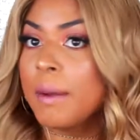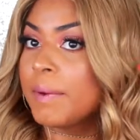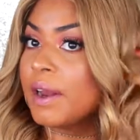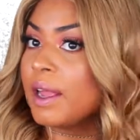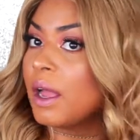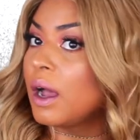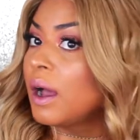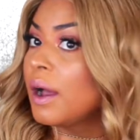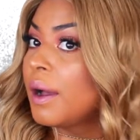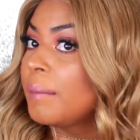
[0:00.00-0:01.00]
But
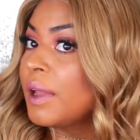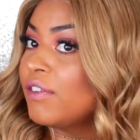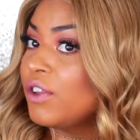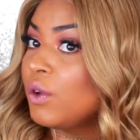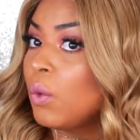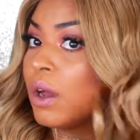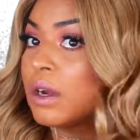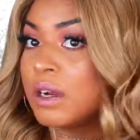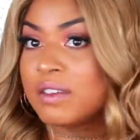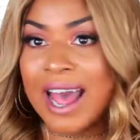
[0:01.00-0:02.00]
if you
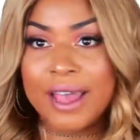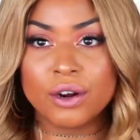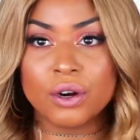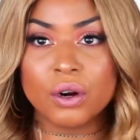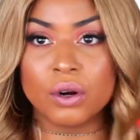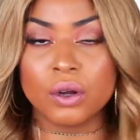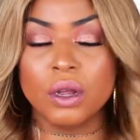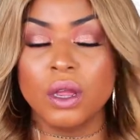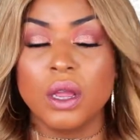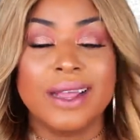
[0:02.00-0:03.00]
wanted a tighter
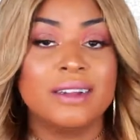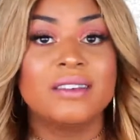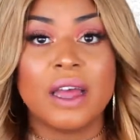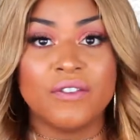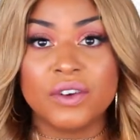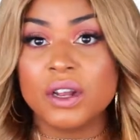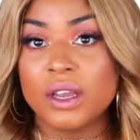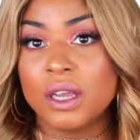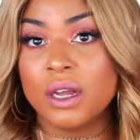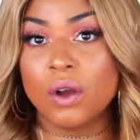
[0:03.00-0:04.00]
curl, it's
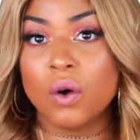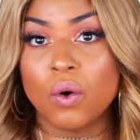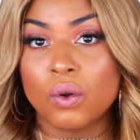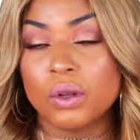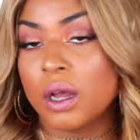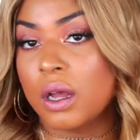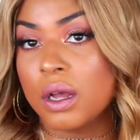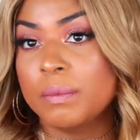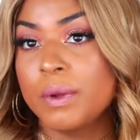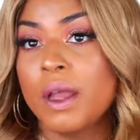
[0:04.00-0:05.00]
definitely gonna hold
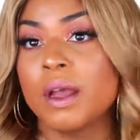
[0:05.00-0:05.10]
up.